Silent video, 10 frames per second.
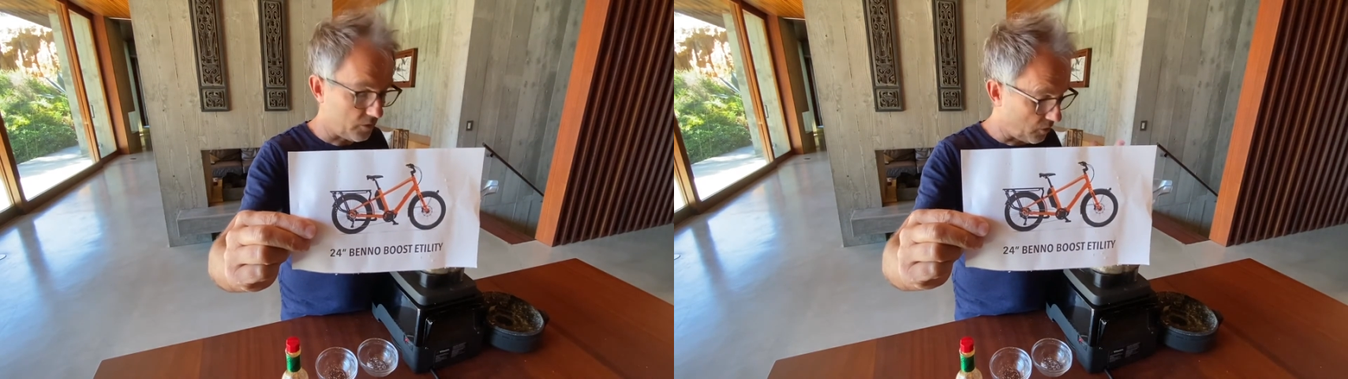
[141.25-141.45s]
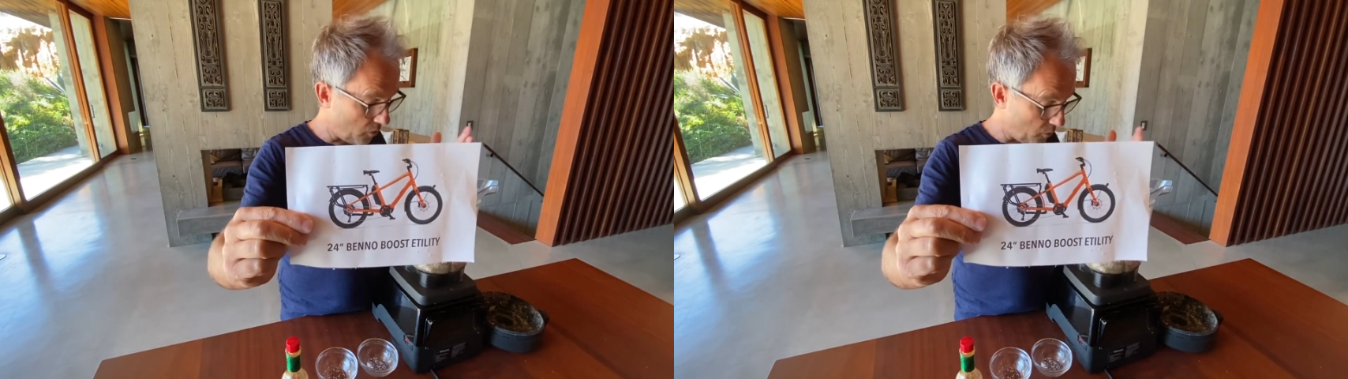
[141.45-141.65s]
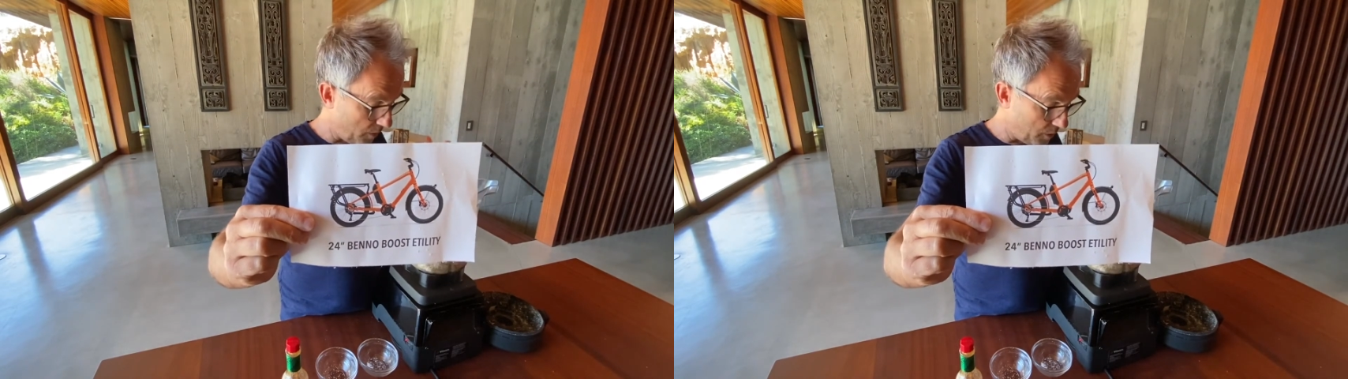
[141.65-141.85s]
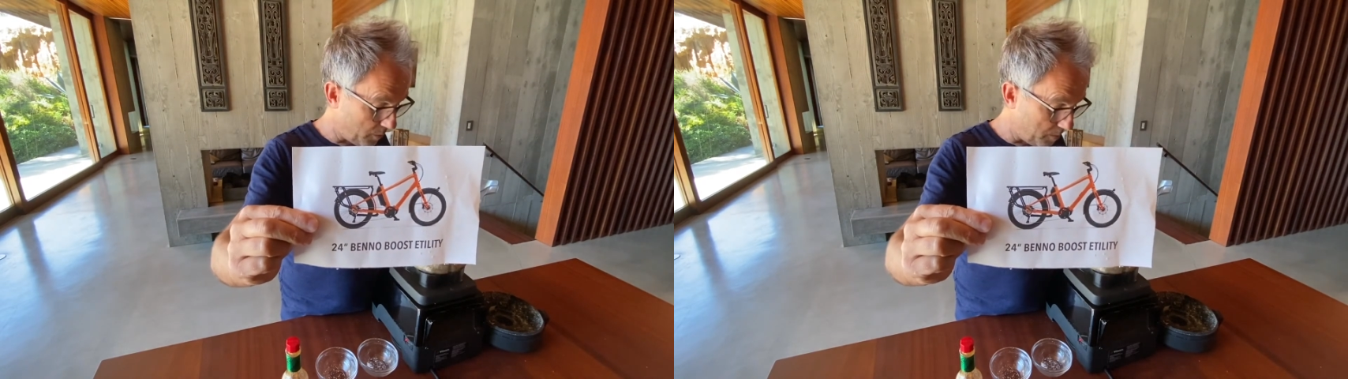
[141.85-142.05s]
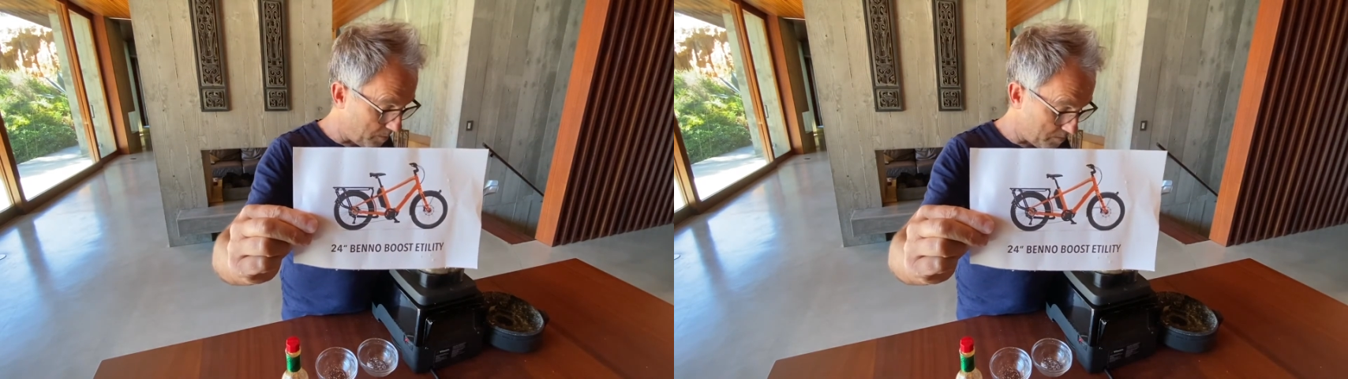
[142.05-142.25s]
So when
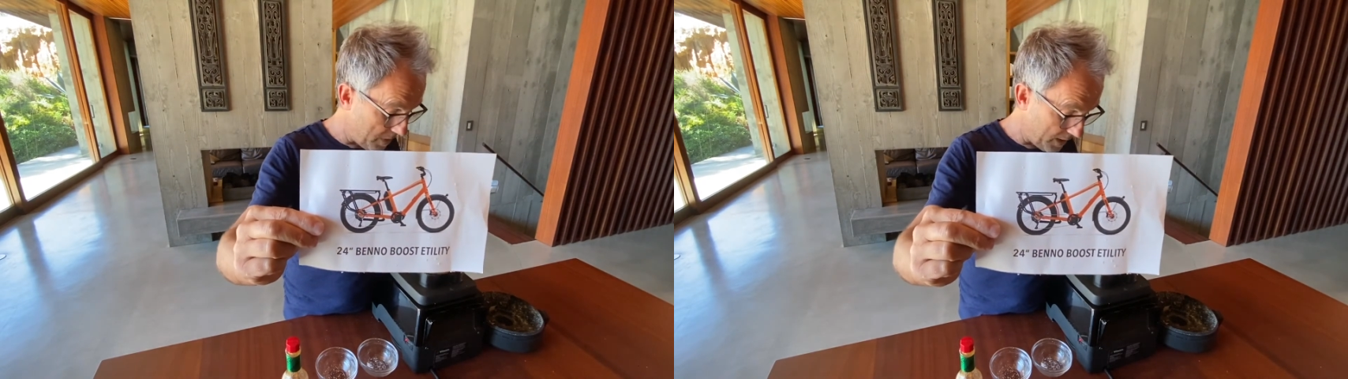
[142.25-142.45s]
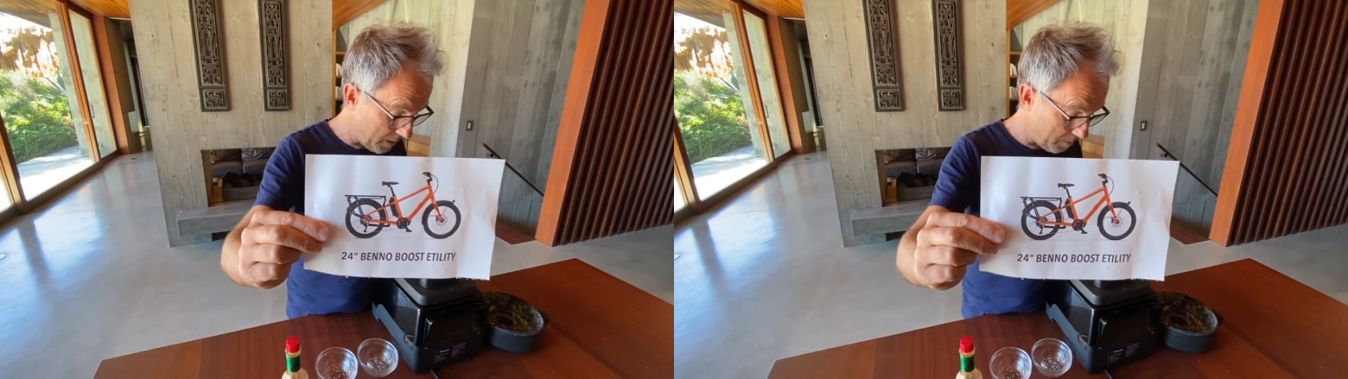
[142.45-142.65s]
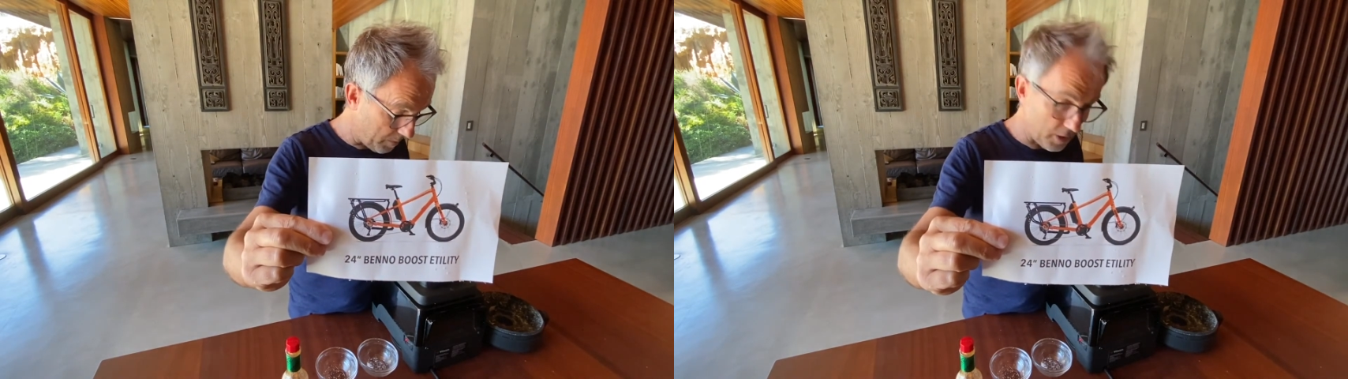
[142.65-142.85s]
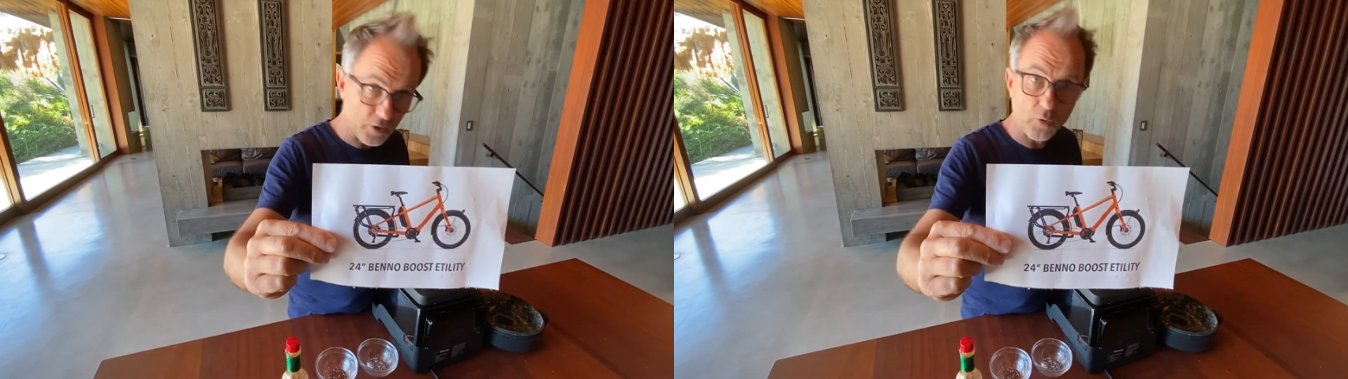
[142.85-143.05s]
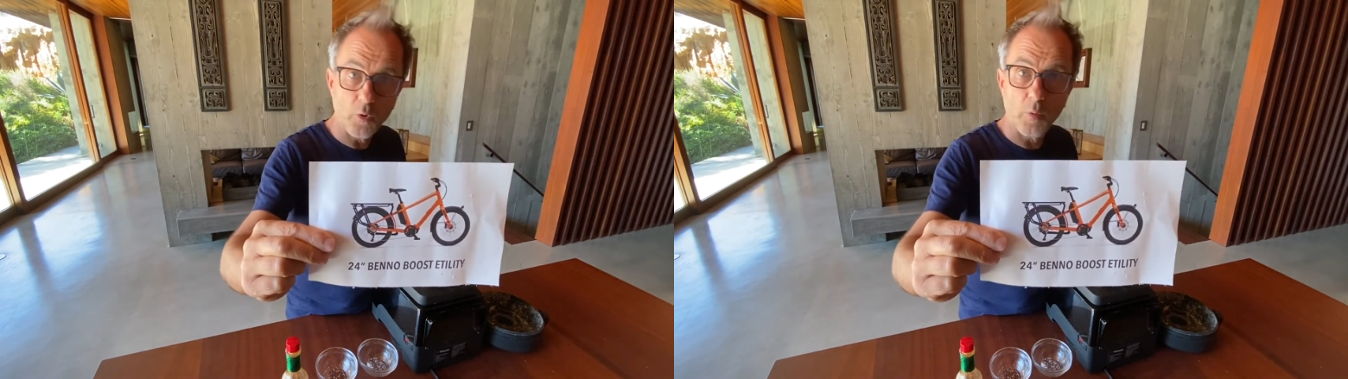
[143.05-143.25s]
you blend a bunch
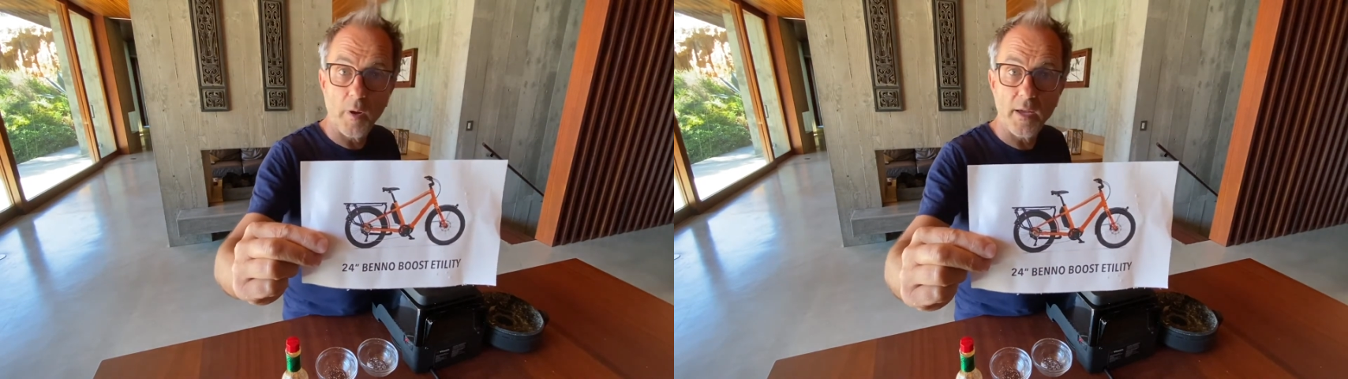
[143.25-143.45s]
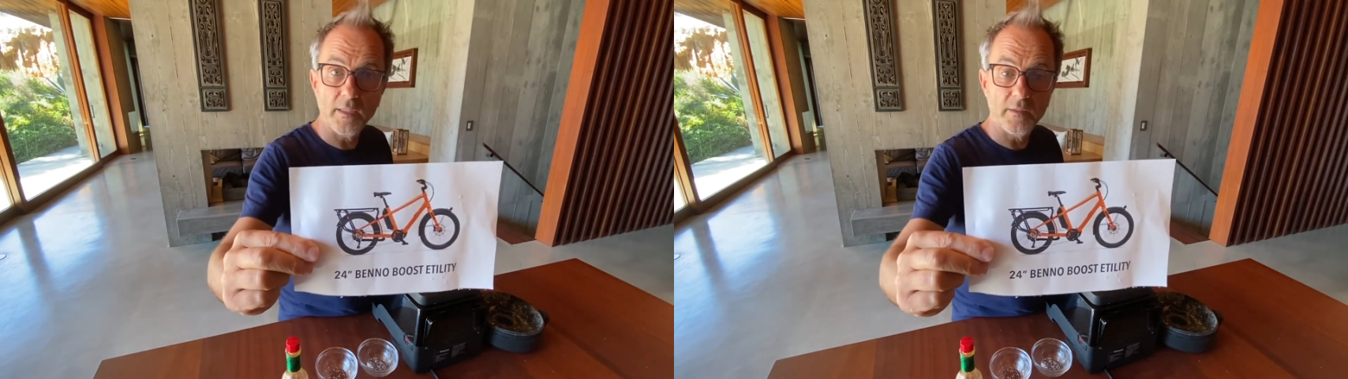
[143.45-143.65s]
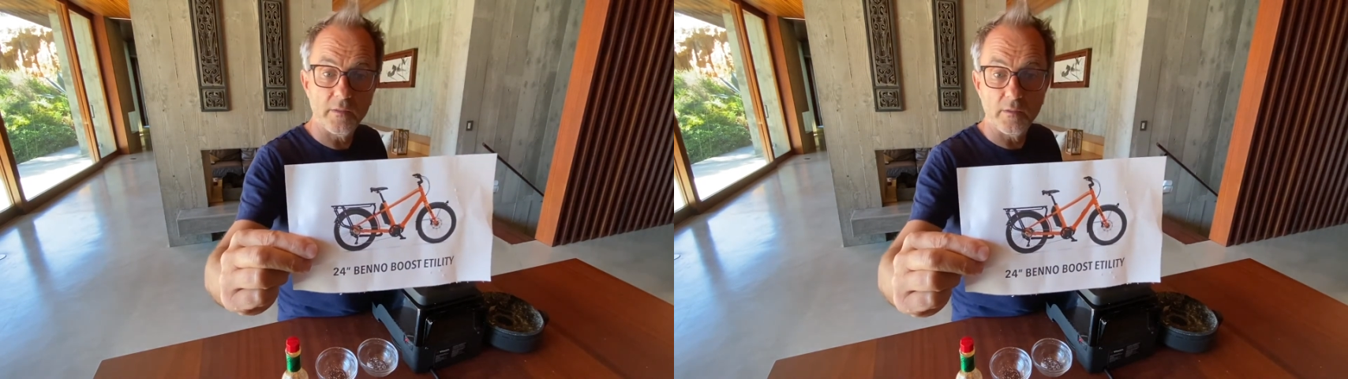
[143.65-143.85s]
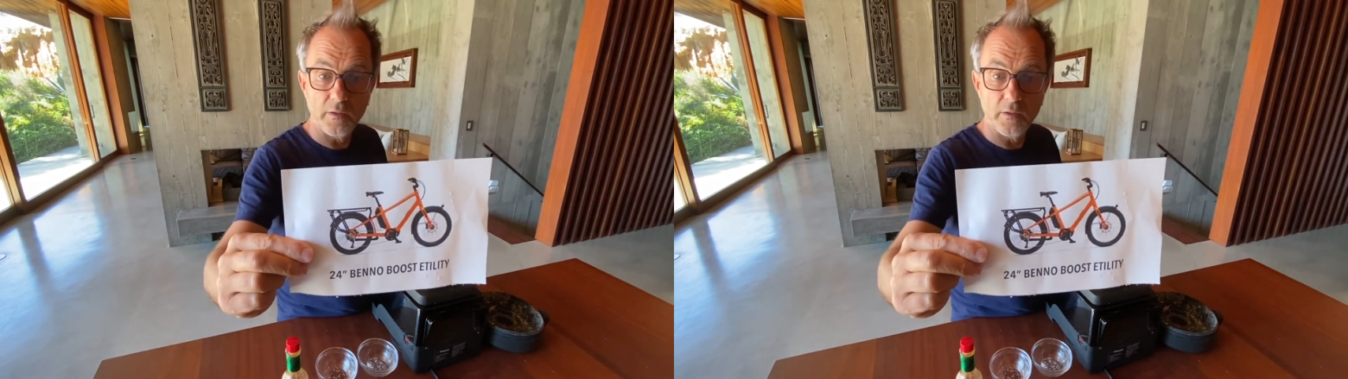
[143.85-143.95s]
of cool bikes,